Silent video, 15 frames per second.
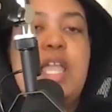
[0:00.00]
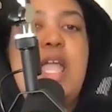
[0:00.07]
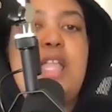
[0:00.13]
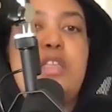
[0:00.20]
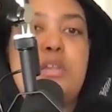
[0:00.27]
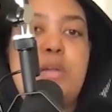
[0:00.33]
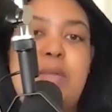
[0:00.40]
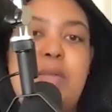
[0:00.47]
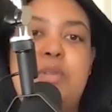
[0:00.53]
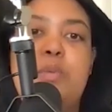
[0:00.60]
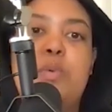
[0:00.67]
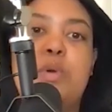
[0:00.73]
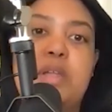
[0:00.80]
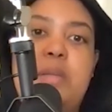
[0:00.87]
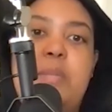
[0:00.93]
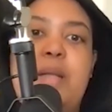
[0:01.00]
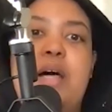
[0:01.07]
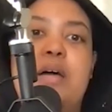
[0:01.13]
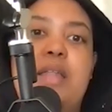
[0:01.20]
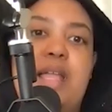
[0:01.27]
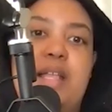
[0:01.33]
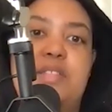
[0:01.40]
And you don't have to worry
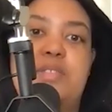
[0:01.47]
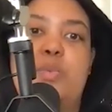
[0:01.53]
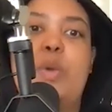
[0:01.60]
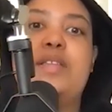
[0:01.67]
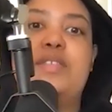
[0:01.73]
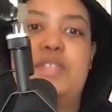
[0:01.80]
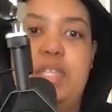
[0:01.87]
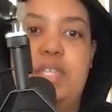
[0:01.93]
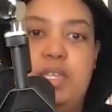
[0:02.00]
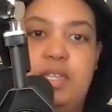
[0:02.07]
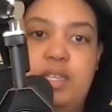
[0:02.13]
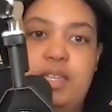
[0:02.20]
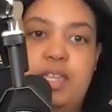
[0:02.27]
about XYZ.